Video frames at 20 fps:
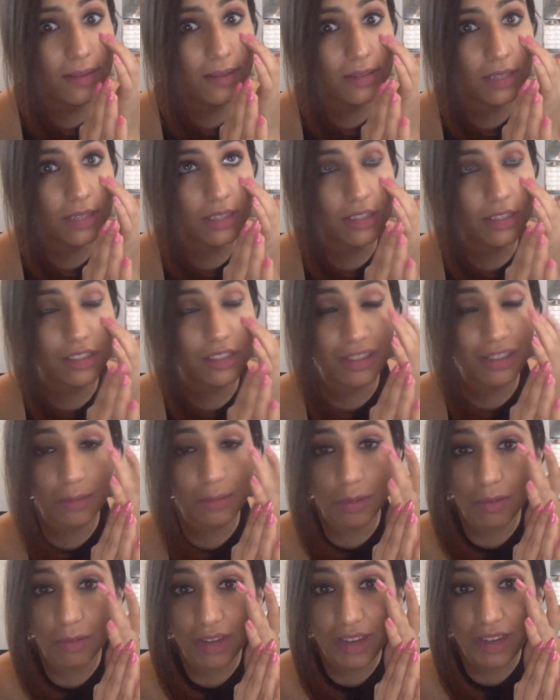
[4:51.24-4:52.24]
Sorry, this
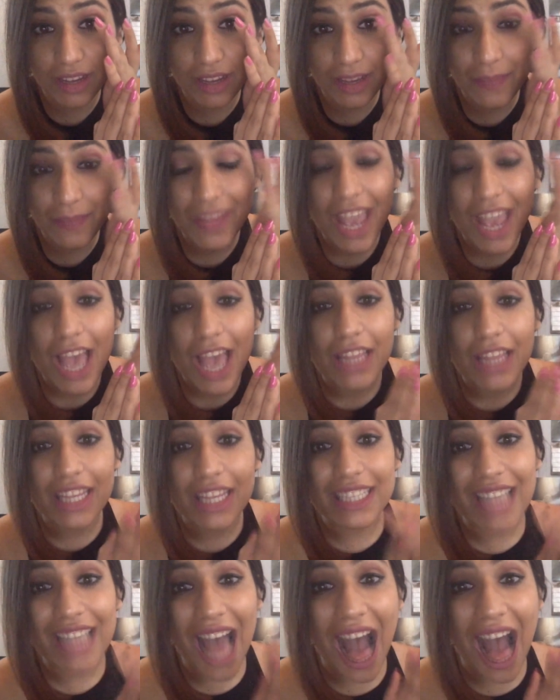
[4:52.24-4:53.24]
something in my eye.
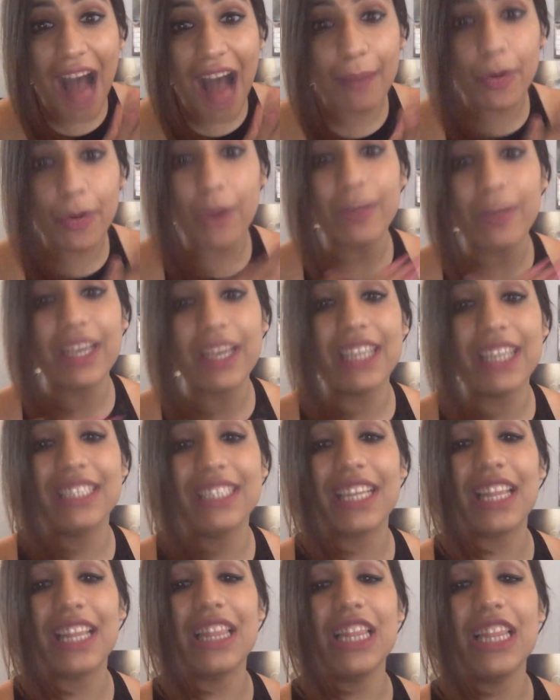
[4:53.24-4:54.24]
This album
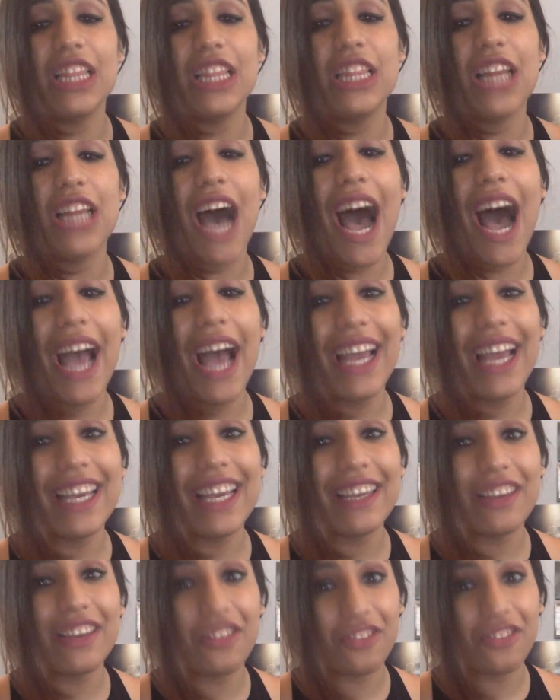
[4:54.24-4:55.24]
is
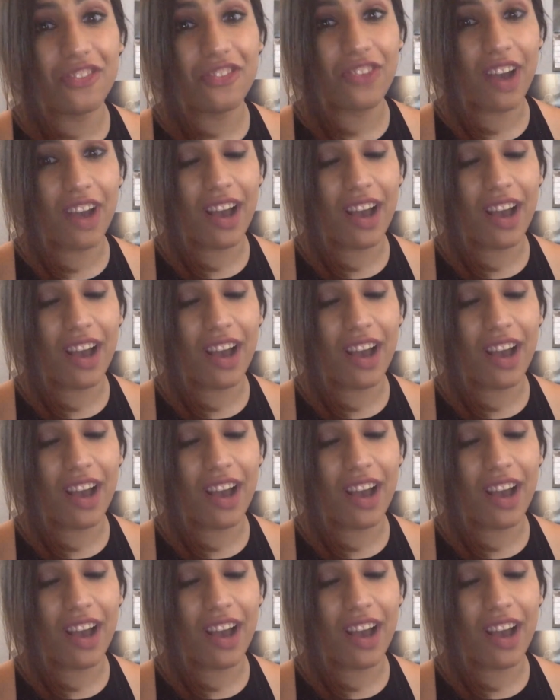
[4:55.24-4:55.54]
life.